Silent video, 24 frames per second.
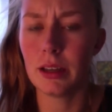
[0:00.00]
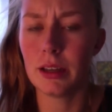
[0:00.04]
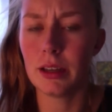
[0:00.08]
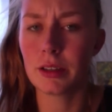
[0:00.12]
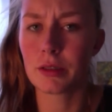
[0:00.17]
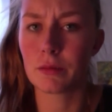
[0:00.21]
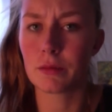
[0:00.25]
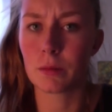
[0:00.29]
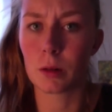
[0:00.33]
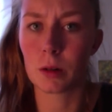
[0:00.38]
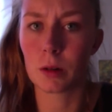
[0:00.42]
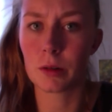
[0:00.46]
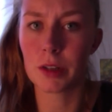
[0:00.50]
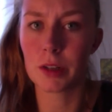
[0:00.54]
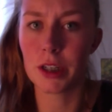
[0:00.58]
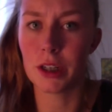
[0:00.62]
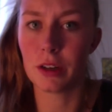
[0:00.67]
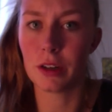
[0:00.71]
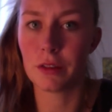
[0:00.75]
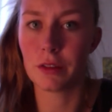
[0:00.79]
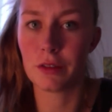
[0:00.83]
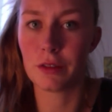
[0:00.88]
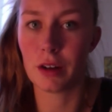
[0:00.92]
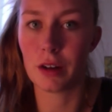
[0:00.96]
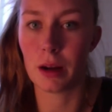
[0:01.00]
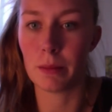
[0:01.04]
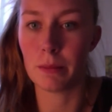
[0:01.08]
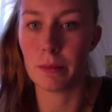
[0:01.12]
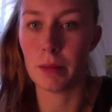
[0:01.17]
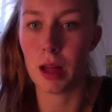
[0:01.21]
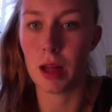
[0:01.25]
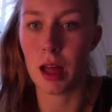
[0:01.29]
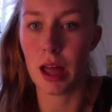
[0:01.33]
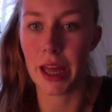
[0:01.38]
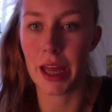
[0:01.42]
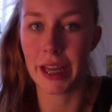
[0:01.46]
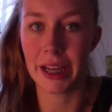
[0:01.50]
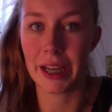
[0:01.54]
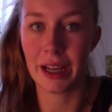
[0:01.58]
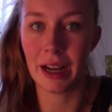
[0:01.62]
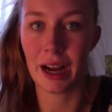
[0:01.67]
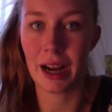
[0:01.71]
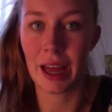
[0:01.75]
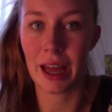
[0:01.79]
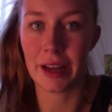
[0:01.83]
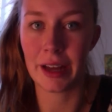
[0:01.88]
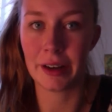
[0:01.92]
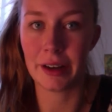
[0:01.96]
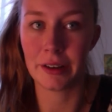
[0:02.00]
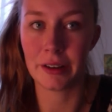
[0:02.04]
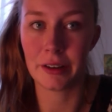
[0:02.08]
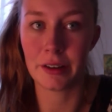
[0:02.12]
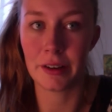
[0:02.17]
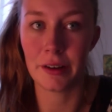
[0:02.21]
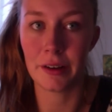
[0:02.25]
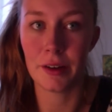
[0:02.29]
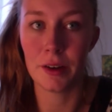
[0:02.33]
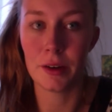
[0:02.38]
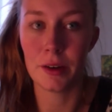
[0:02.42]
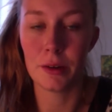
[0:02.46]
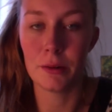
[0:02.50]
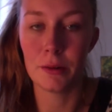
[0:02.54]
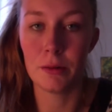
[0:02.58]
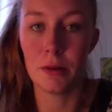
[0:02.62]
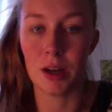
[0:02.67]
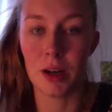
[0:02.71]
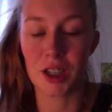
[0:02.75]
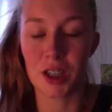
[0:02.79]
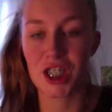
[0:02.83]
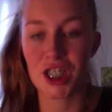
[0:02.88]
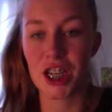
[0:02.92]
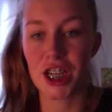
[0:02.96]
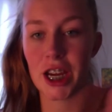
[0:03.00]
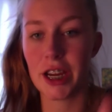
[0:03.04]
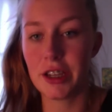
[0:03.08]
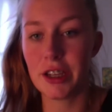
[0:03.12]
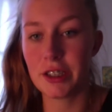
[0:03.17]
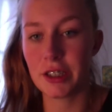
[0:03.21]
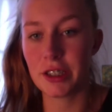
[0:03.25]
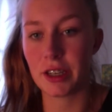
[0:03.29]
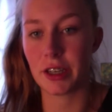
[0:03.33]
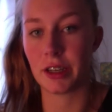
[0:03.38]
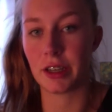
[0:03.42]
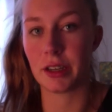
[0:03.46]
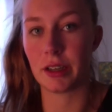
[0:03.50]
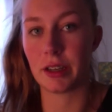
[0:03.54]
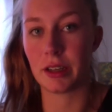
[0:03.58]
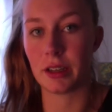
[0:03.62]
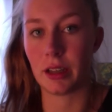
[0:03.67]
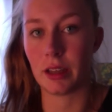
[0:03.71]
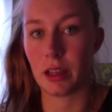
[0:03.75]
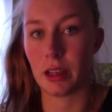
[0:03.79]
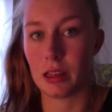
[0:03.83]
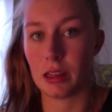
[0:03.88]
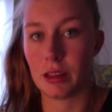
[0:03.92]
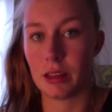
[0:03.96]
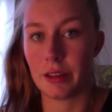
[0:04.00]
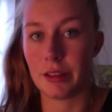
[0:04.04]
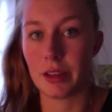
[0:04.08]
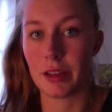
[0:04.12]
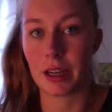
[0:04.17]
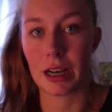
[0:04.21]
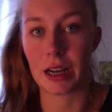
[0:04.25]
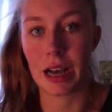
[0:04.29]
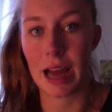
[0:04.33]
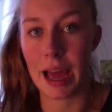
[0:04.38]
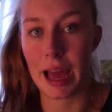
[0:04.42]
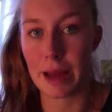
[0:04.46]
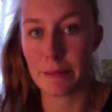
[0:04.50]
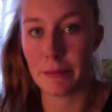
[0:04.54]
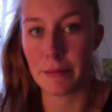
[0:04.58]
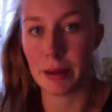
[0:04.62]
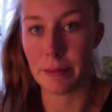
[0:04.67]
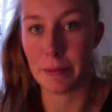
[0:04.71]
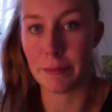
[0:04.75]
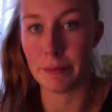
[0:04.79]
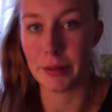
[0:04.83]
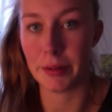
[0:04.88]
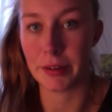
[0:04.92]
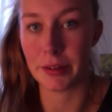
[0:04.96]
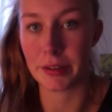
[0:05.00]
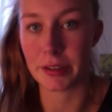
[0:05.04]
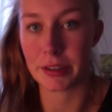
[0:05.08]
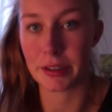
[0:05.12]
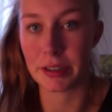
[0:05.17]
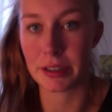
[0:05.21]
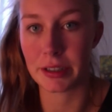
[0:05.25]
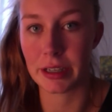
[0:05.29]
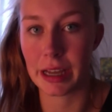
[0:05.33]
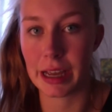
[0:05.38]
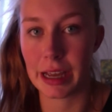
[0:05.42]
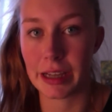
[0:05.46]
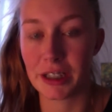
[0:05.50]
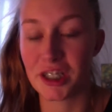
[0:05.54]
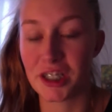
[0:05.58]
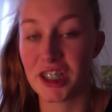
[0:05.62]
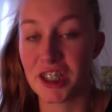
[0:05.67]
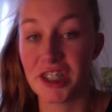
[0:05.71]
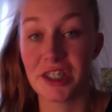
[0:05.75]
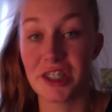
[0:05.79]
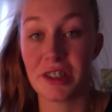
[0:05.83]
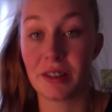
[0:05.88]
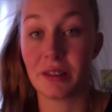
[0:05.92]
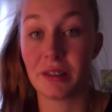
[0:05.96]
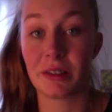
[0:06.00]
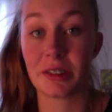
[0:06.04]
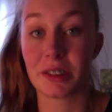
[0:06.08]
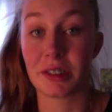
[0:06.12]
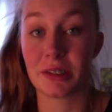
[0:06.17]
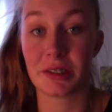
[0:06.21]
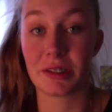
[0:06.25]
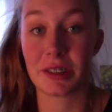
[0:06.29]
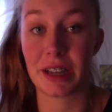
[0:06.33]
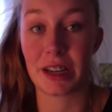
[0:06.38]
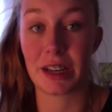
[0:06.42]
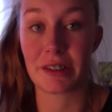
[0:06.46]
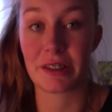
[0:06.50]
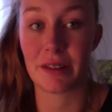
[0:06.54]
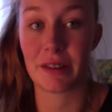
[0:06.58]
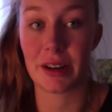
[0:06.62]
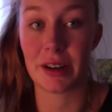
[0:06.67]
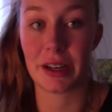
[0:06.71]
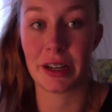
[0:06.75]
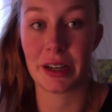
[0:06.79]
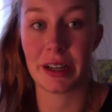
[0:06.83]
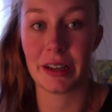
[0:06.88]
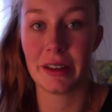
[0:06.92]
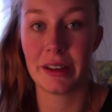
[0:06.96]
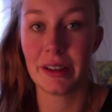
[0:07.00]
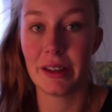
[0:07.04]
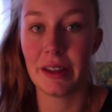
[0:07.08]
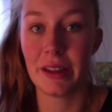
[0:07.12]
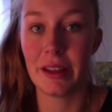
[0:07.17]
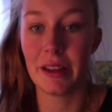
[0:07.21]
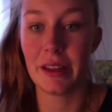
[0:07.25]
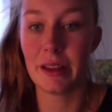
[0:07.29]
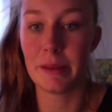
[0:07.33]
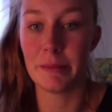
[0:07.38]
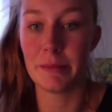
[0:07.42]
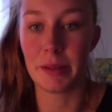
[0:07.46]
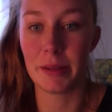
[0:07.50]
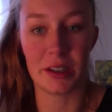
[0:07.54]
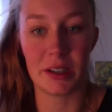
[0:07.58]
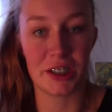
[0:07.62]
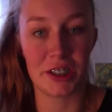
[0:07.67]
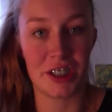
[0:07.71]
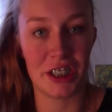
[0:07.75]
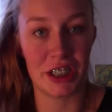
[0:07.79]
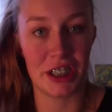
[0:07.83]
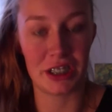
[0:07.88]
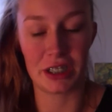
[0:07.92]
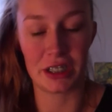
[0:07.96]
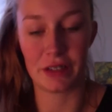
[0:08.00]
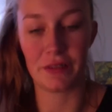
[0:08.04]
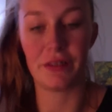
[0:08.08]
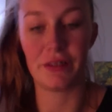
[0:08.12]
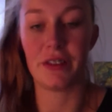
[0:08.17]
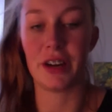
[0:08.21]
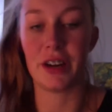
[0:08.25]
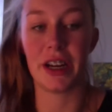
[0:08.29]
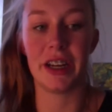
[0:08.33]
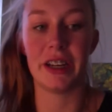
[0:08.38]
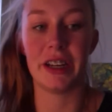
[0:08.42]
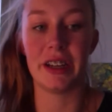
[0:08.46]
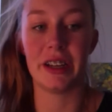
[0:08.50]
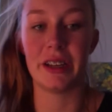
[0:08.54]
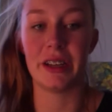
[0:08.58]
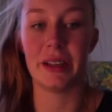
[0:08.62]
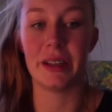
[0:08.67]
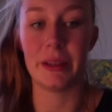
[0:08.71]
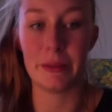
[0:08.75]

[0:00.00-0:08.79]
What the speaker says: warrior from England who are chasing the clan members, and she also starts running because she is afraid.